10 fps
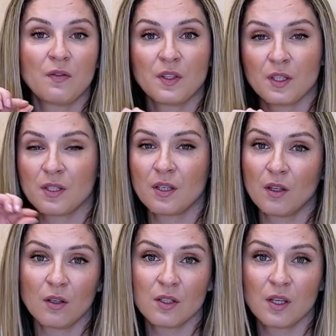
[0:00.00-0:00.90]
if it's
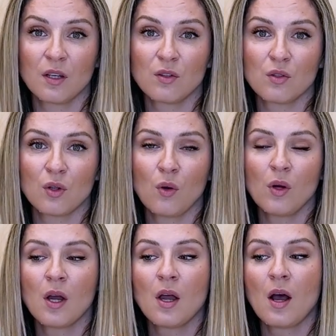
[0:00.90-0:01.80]
a single
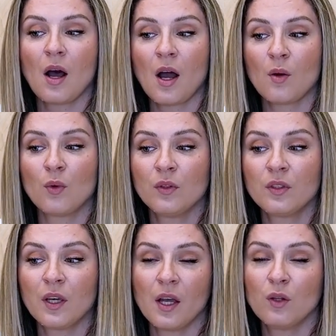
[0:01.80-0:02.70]
stroke, I want
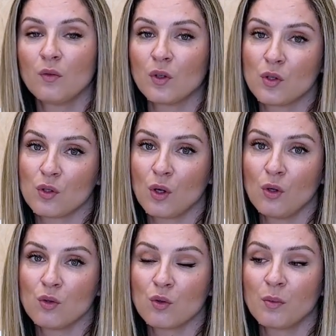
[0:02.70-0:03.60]
the end of the
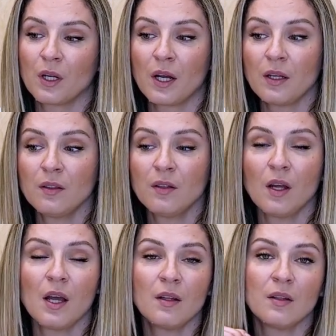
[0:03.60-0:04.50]
strokes to be lighter
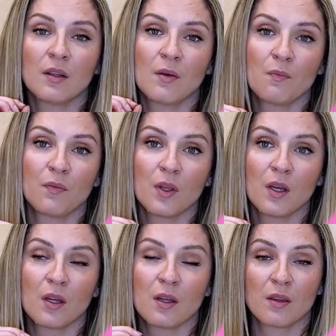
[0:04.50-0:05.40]
and
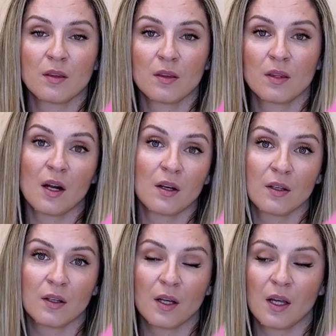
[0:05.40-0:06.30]

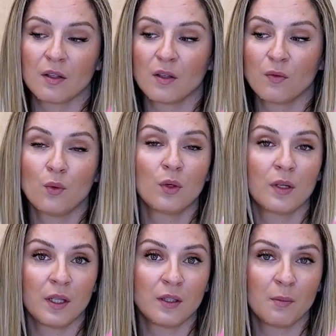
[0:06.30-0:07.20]
darker and fuller
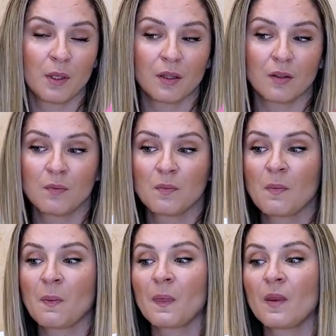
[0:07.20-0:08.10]
in the middle.
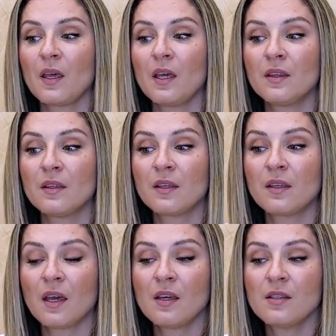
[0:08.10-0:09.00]
In the
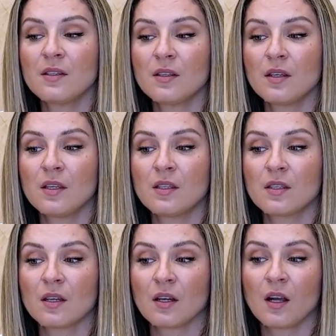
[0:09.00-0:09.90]
case it's
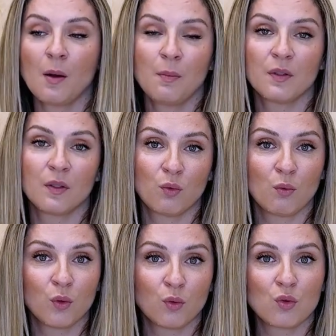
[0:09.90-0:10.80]
a couple that we
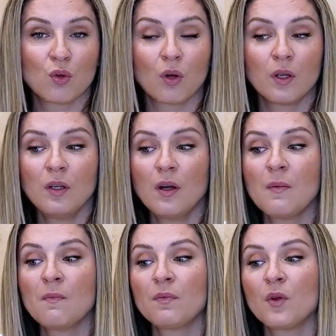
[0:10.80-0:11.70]
want to join,
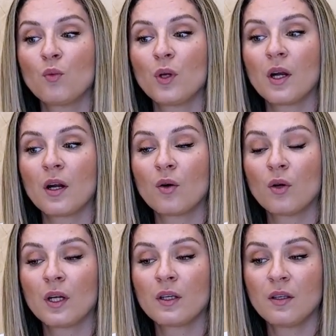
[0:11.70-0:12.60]
we are
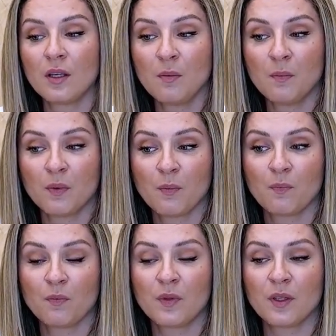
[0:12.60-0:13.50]
gonna keep
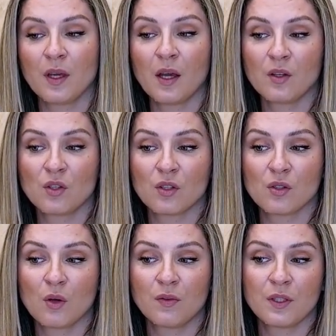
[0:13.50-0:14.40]
the
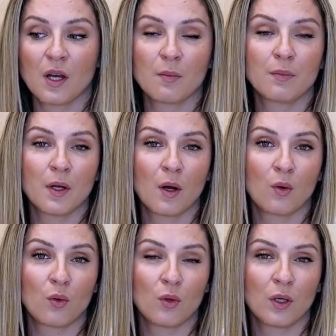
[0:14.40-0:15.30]
edges of the
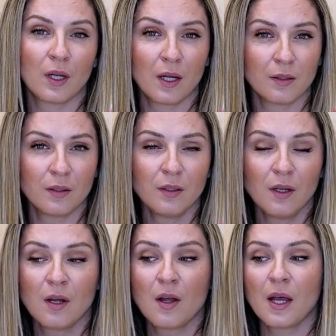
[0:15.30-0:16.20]
eyebrow
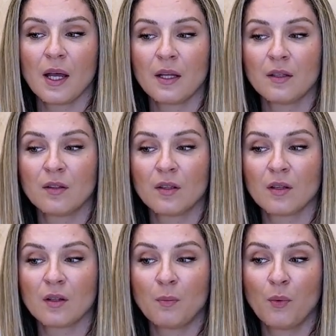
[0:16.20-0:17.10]
lighter, and
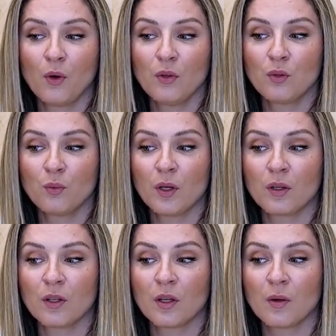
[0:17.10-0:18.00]
the point
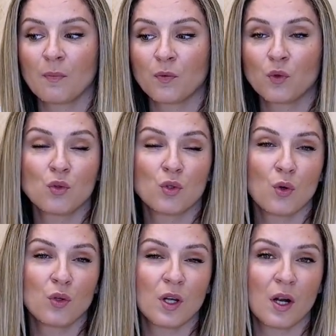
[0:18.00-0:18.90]
where the two
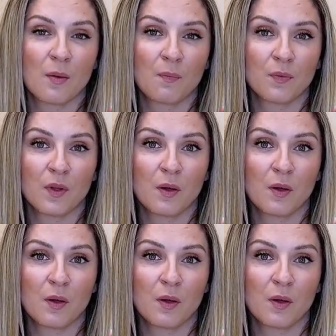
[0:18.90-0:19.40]
strokes are